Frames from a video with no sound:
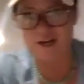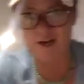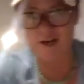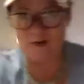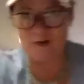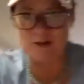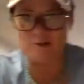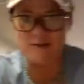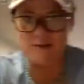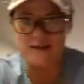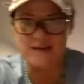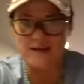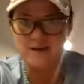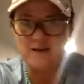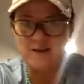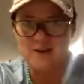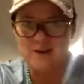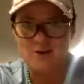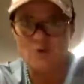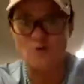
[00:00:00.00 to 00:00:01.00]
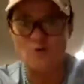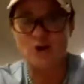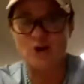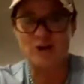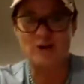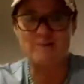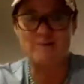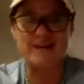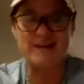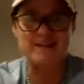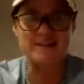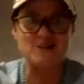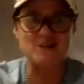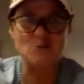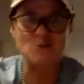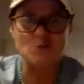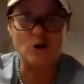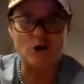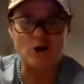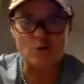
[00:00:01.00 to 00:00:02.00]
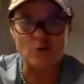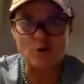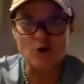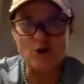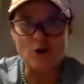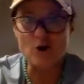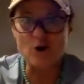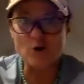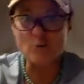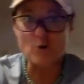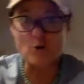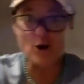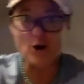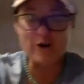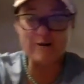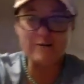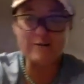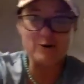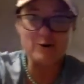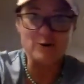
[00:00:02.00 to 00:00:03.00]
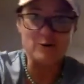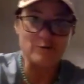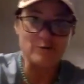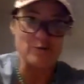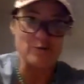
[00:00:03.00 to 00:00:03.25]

to come with me. We're going to make this work. We're